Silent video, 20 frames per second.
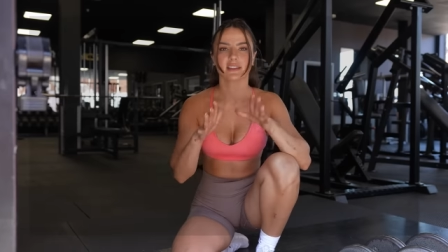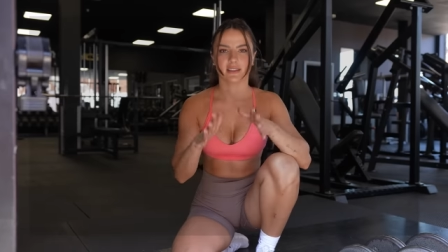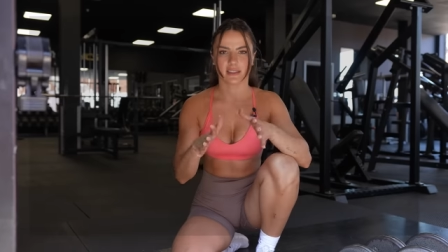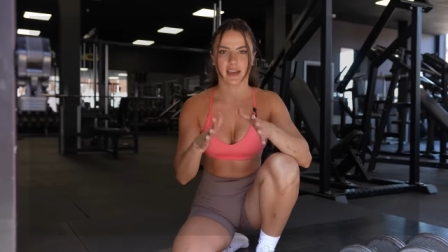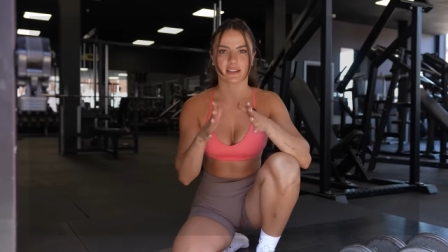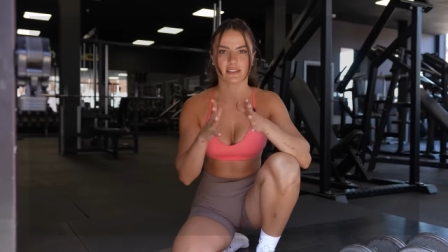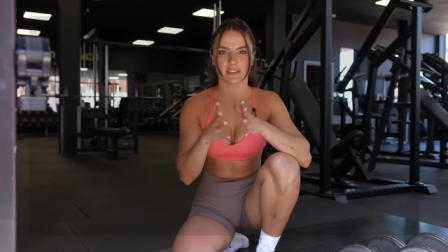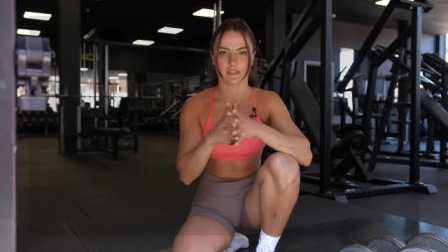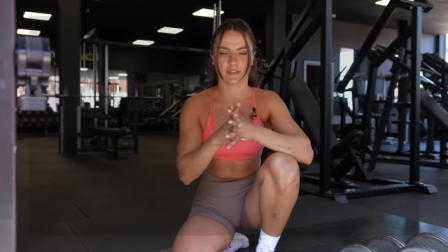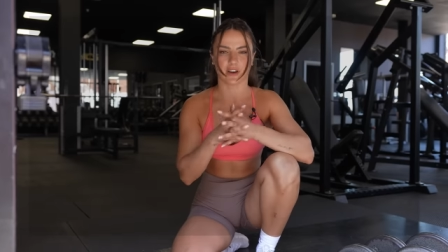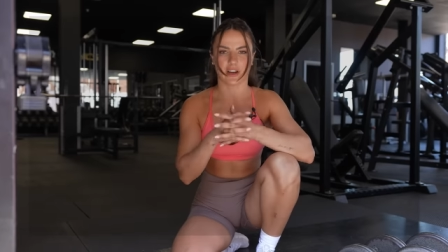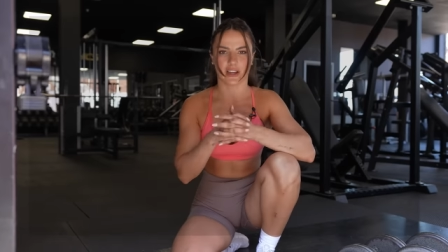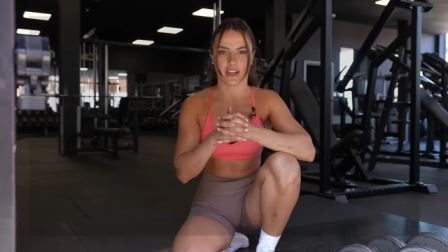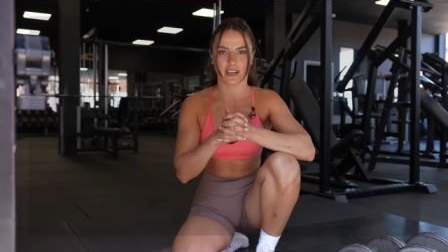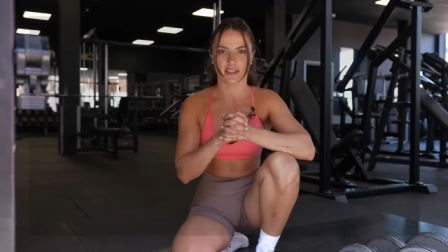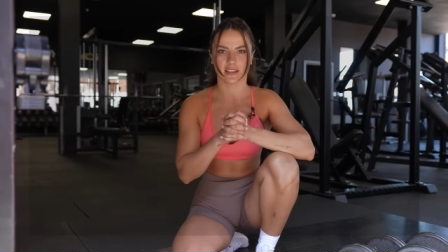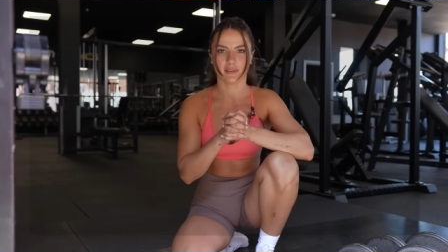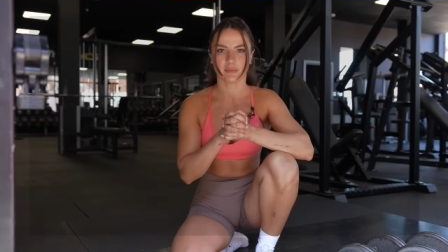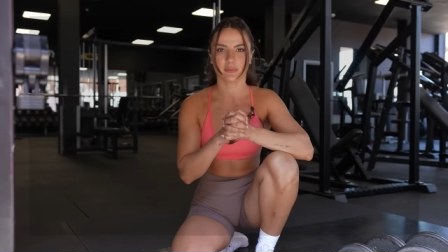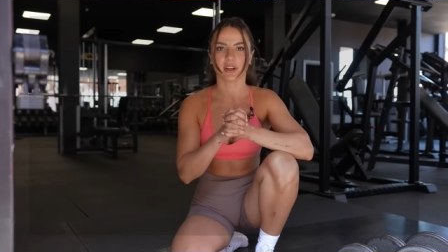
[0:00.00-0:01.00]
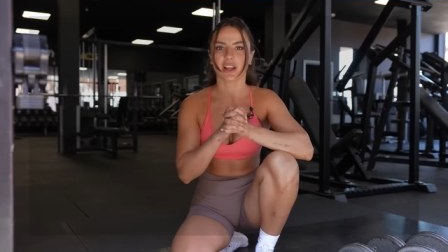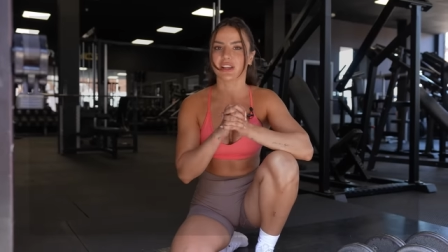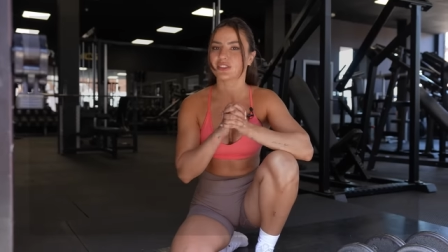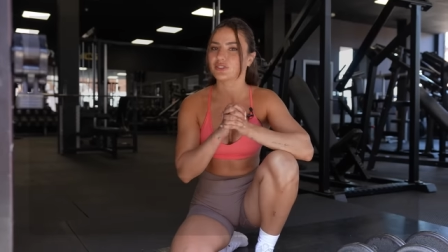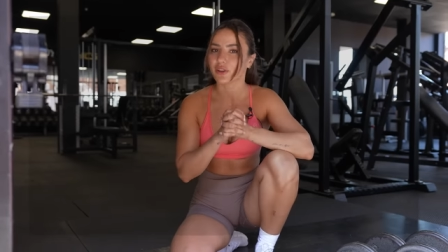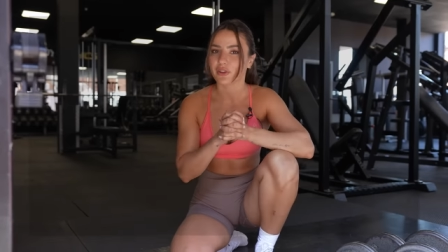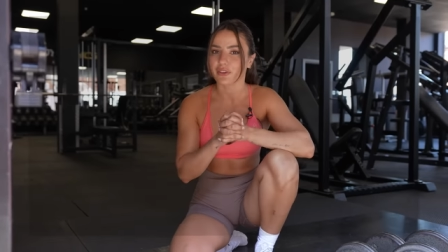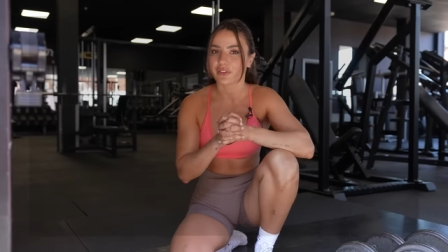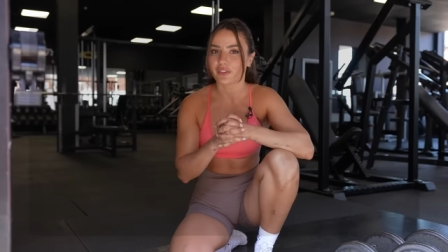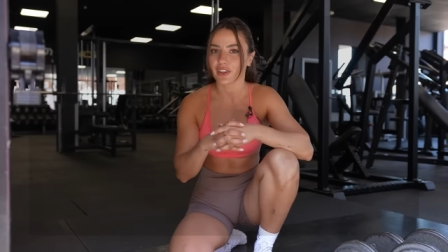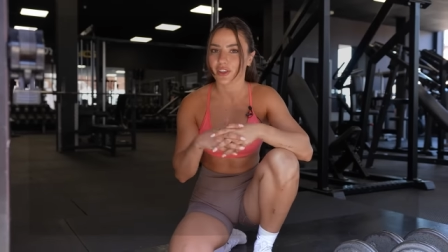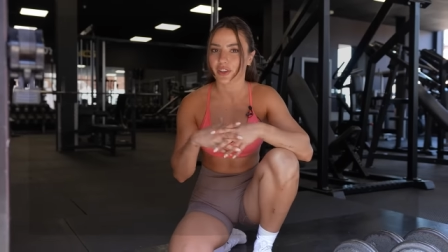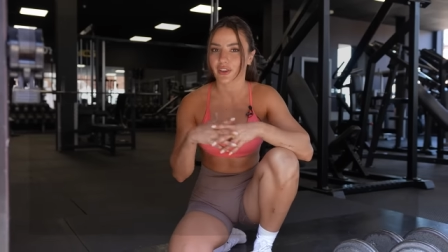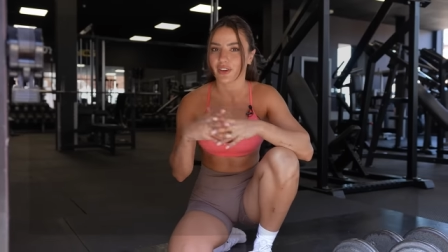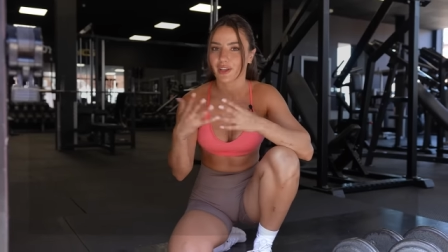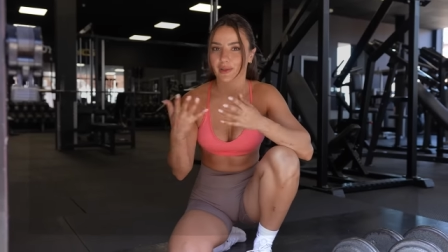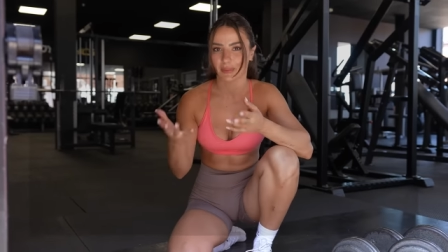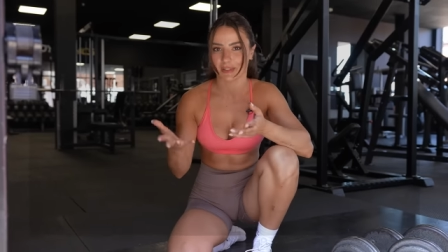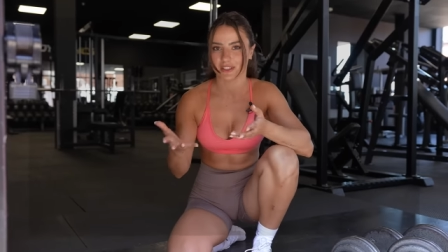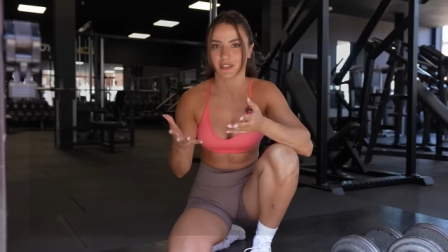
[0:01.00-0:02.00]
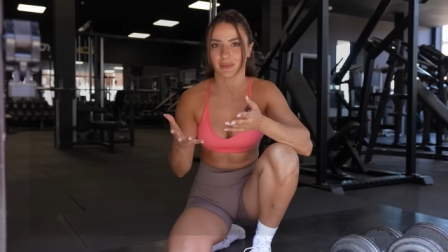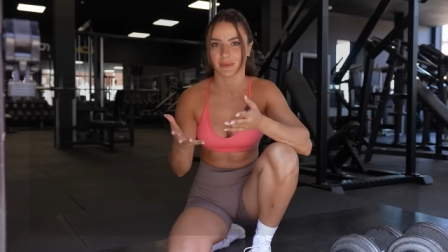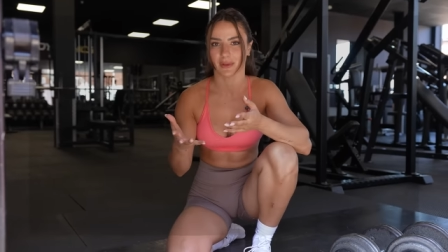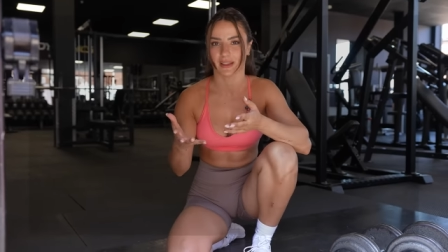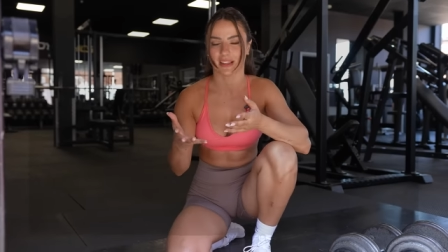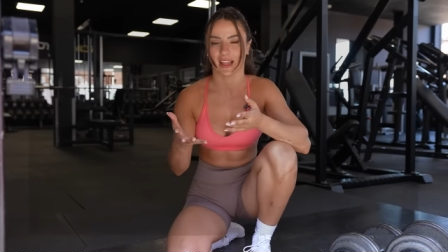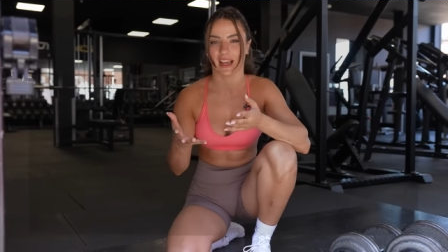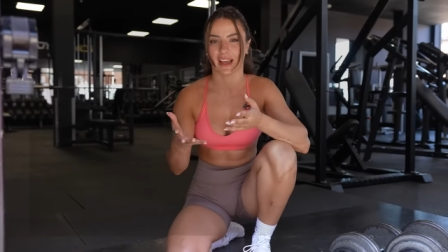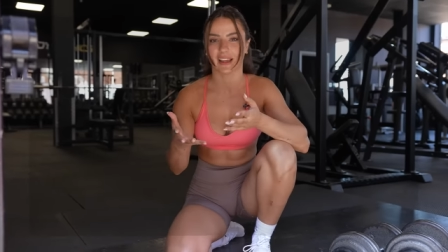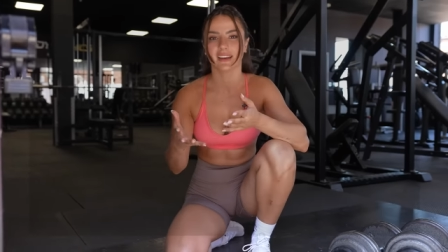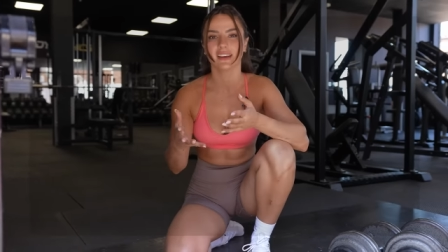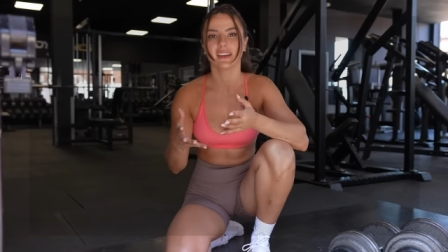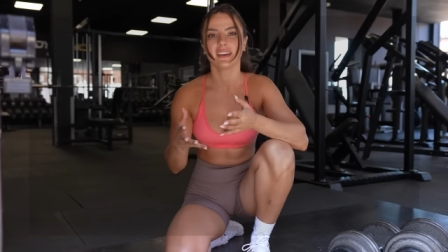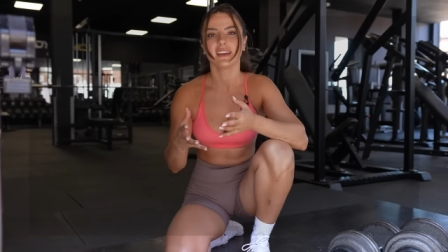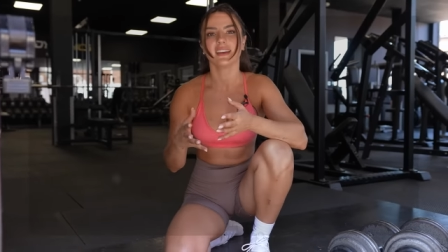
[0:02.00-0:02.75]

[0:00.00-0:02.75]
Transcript: that's fine, but I don't think you're gonna be doing that.